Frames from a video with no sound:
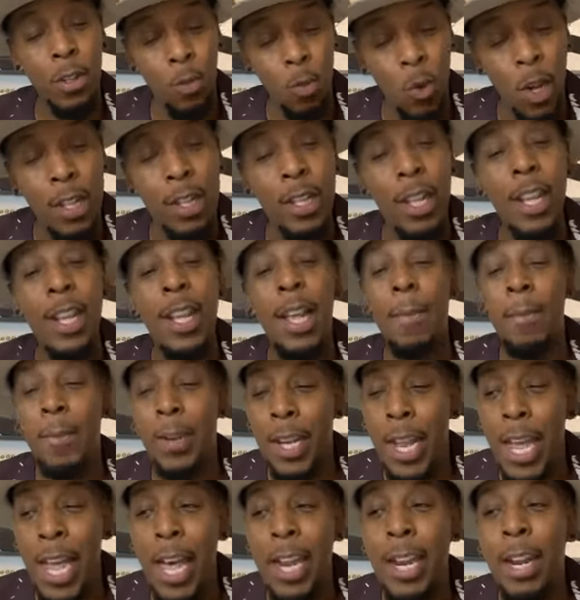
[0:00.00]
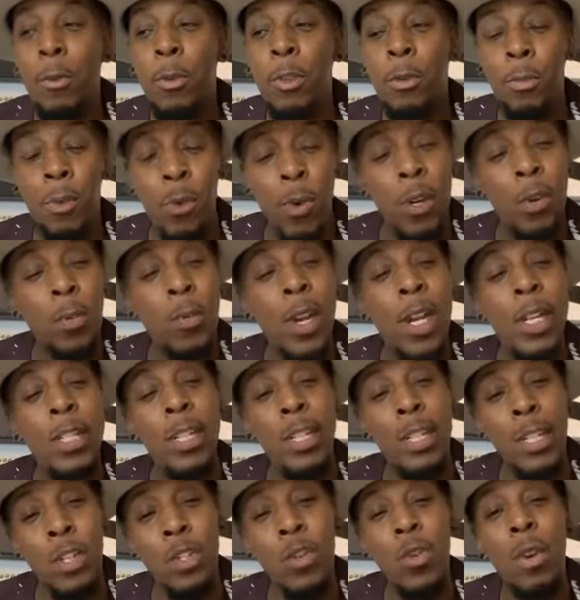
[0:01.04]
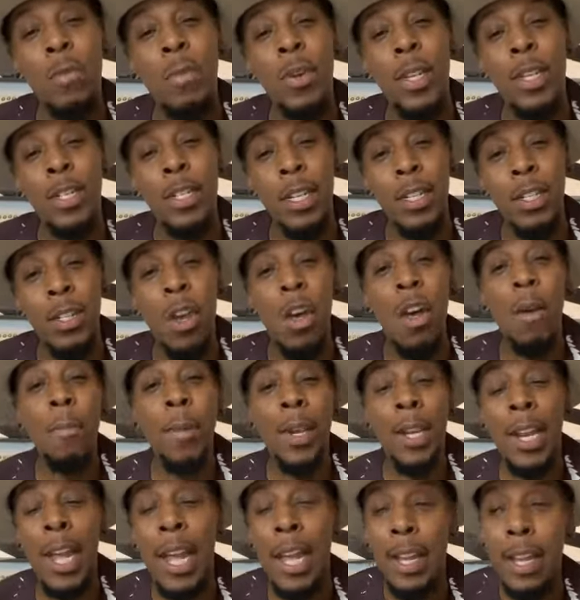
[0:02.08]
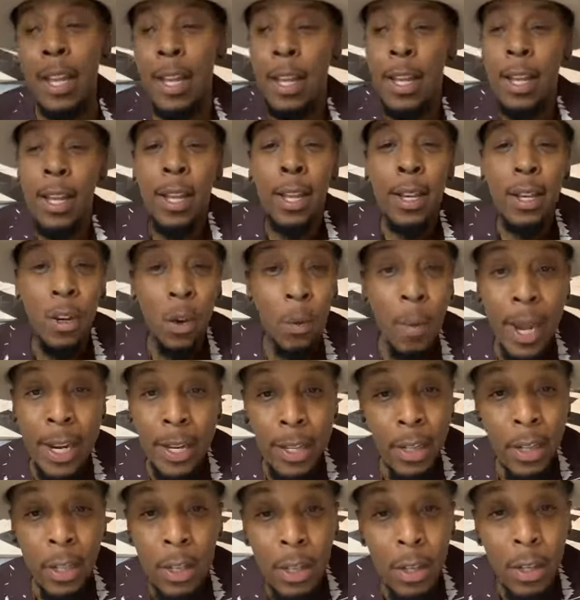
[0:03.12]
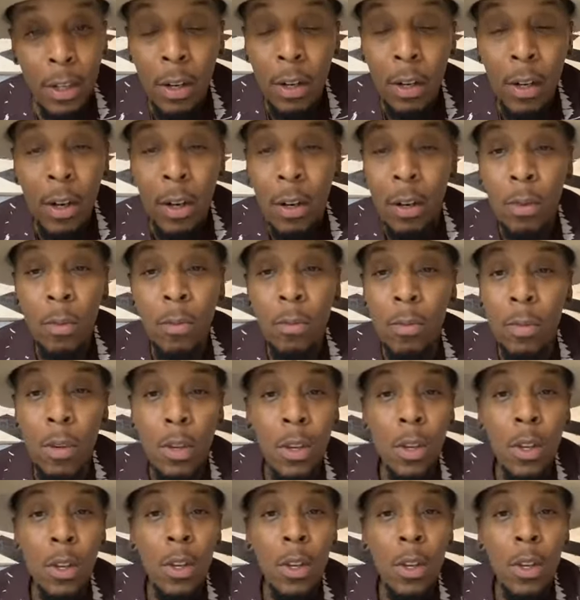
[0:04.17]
It's one thing I'm glad I was born and raised in Detroit because it taught me like nobody's, you know,